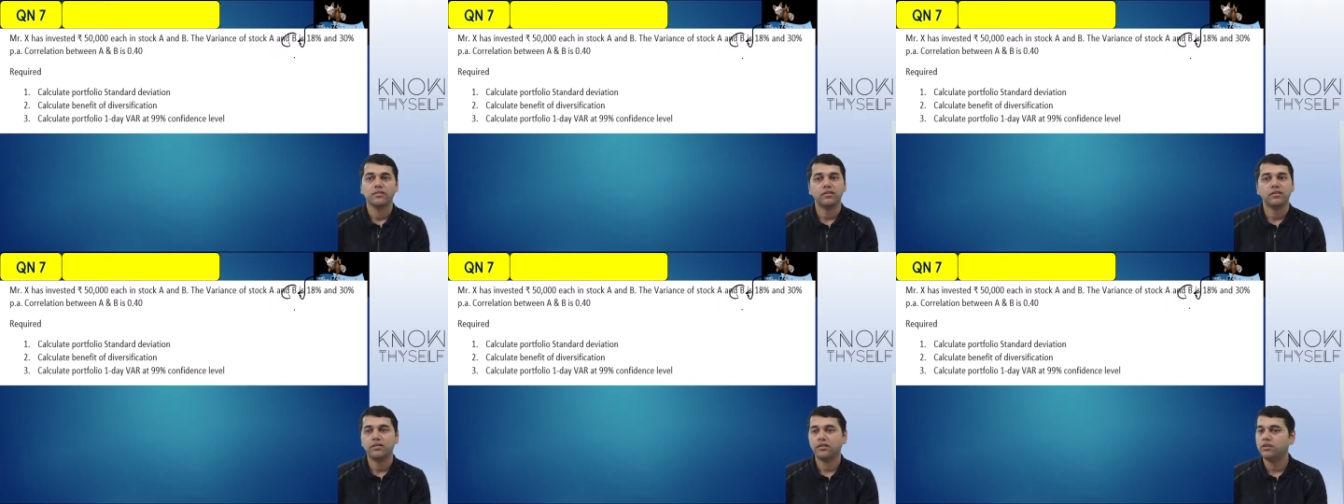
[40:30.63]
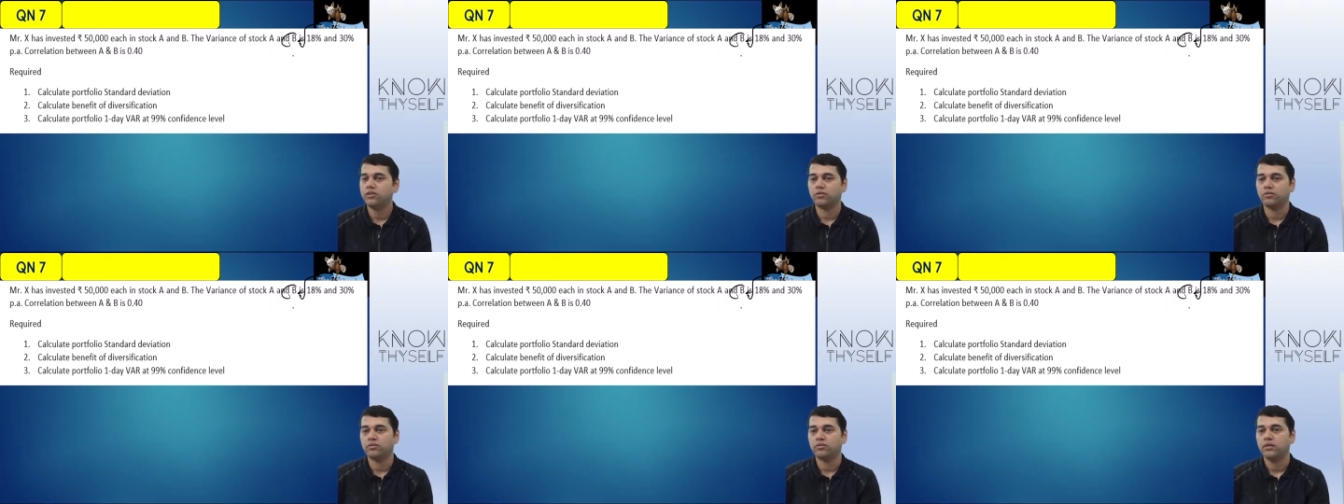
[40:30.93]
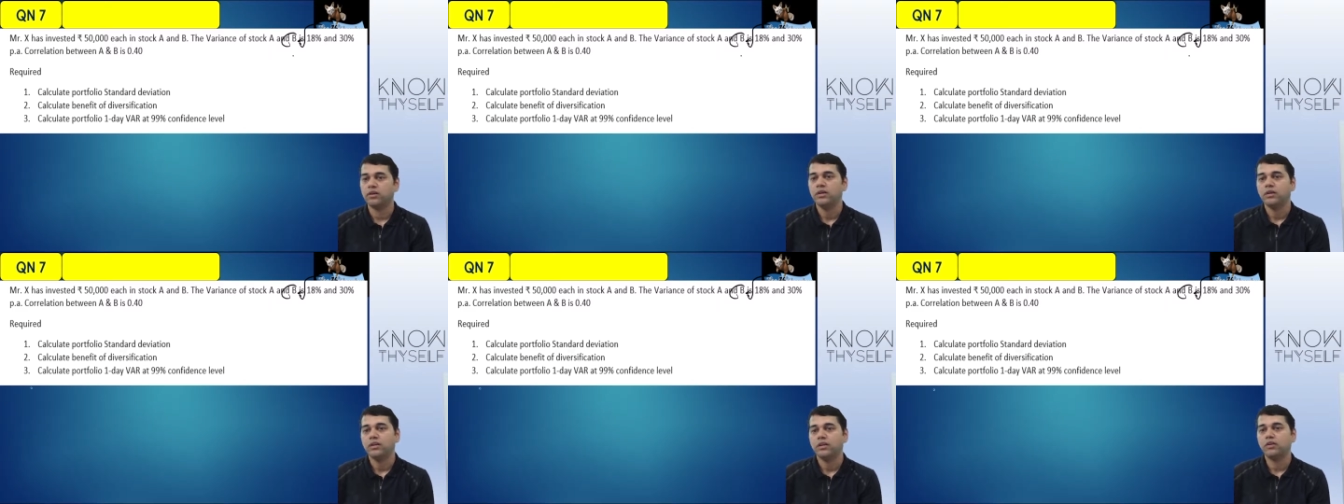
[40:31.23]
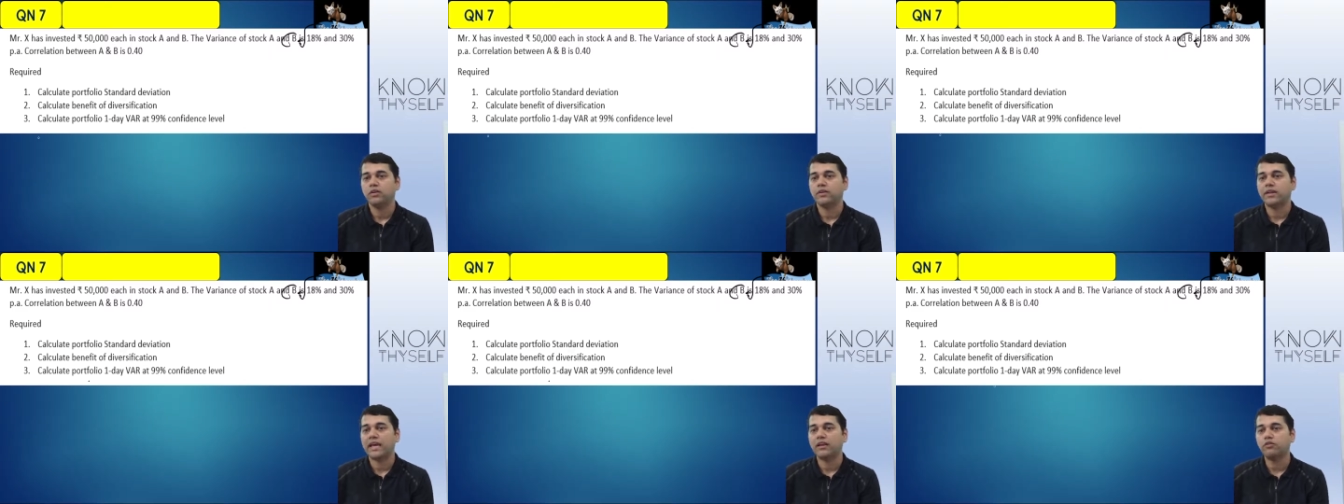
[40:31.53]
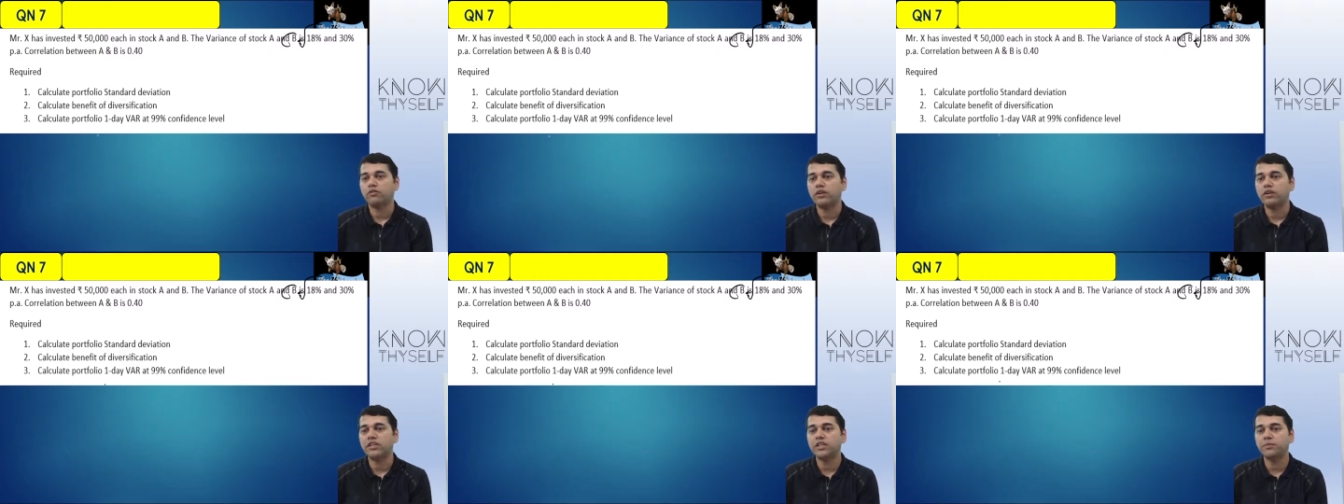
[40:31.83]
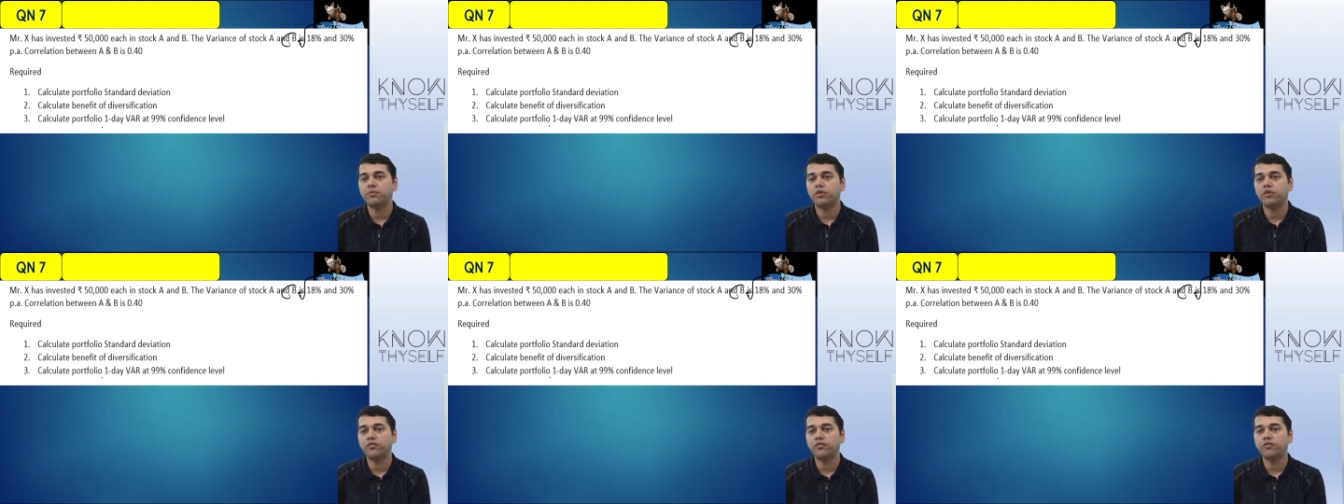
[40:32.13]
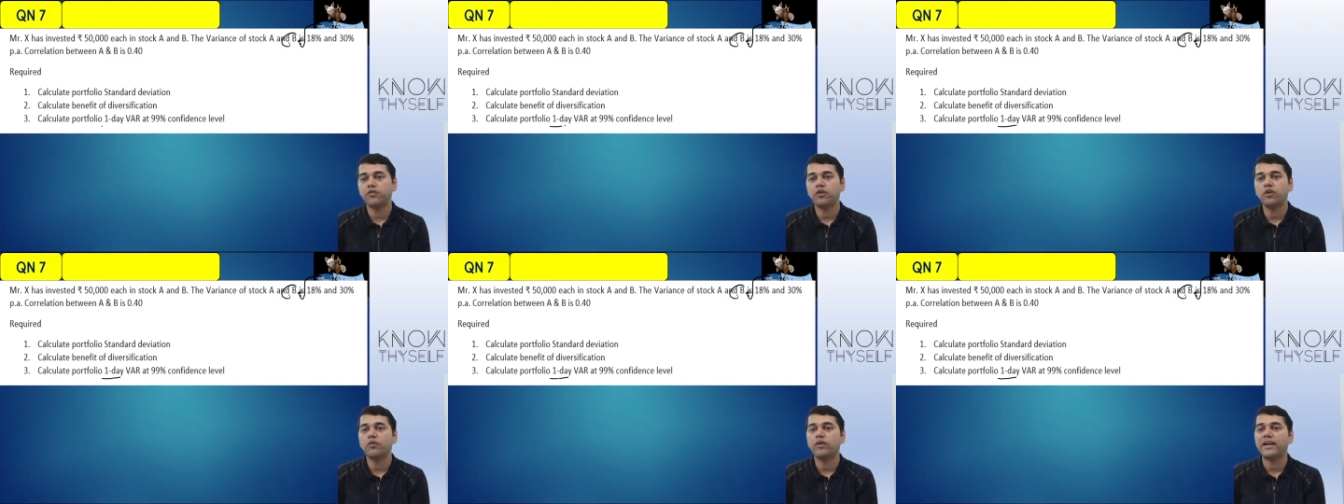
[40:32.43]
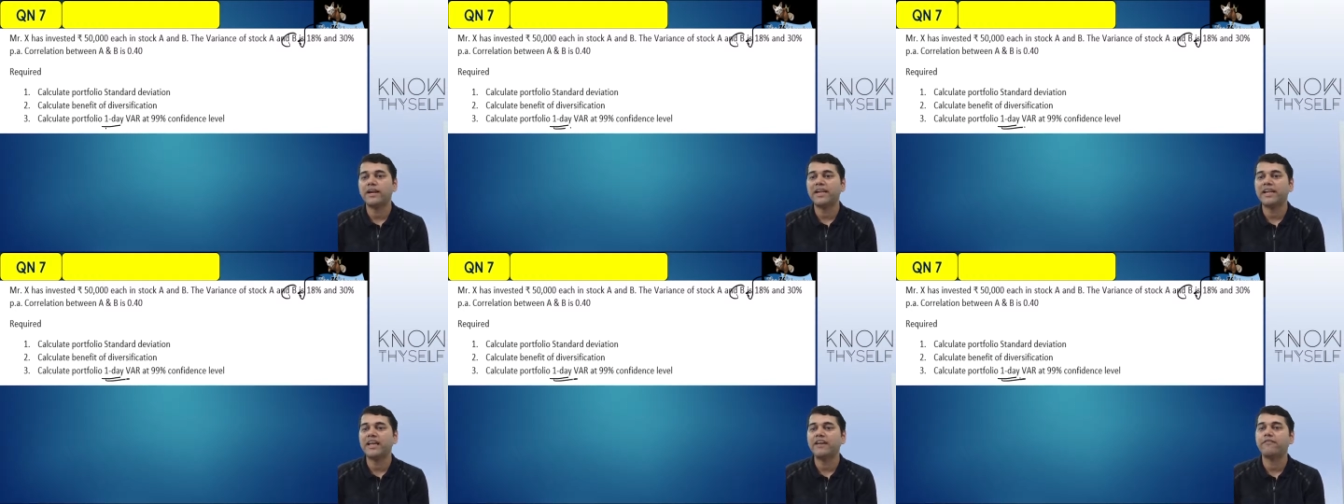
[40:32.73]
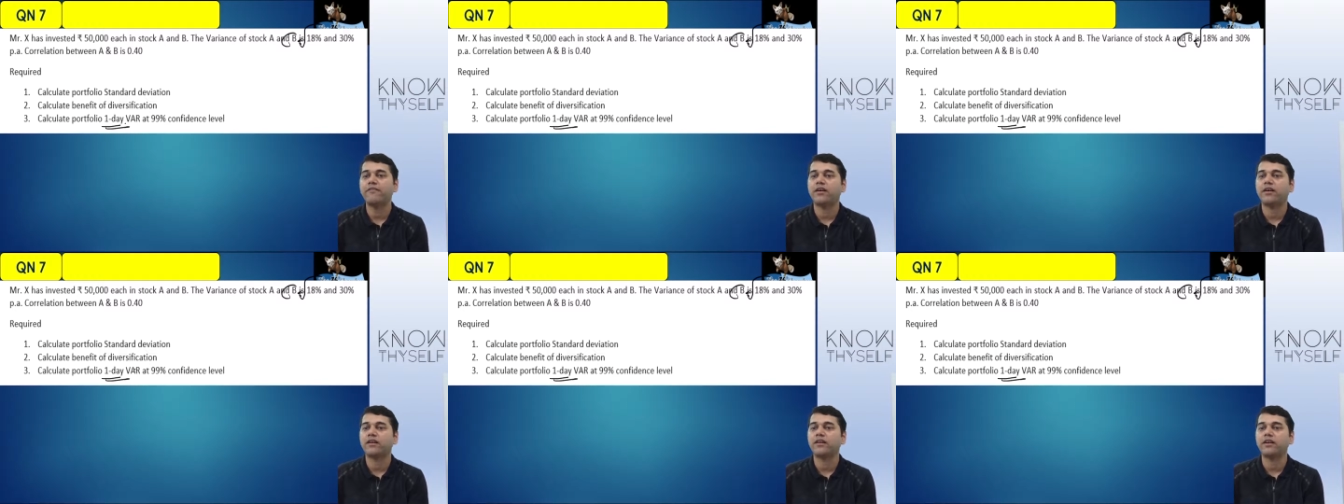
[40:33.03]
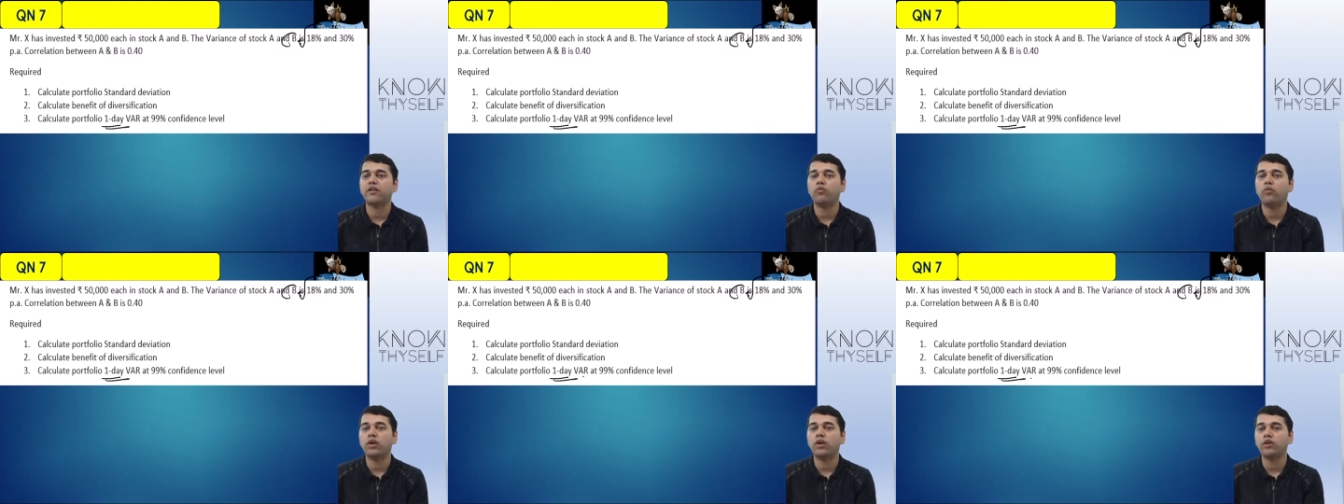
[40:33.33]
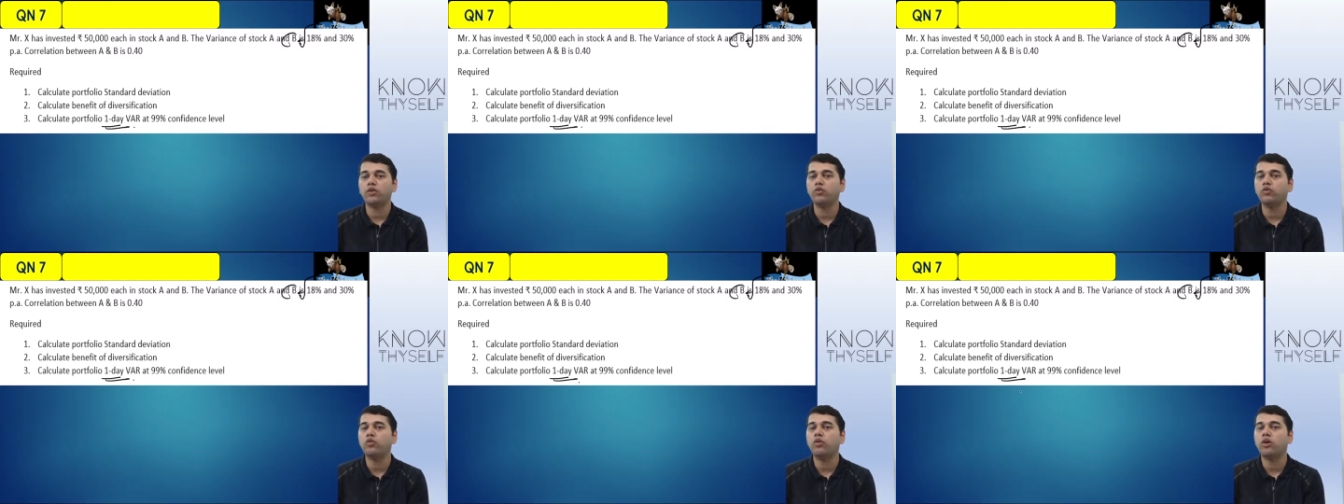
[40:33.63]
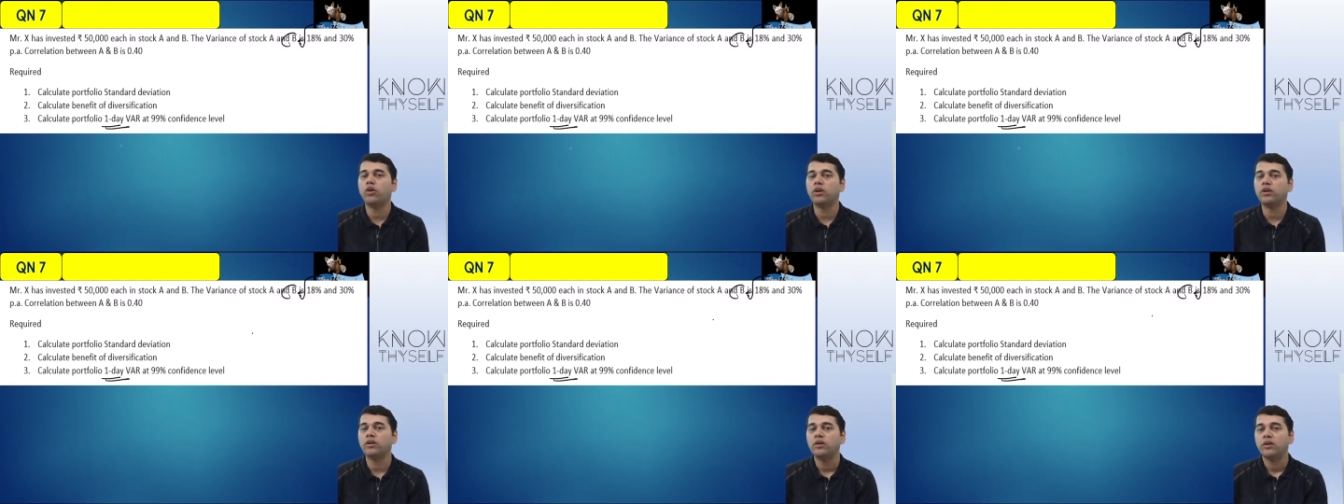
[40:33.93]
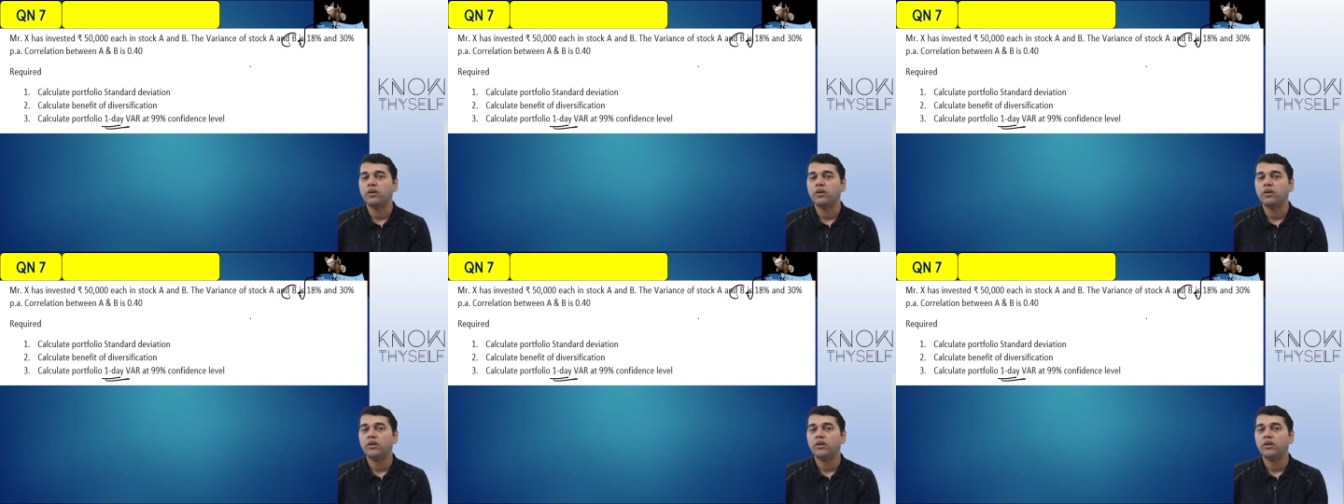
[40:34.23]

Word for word: No. Now calculate the portfolio one day VAR. Now what you got?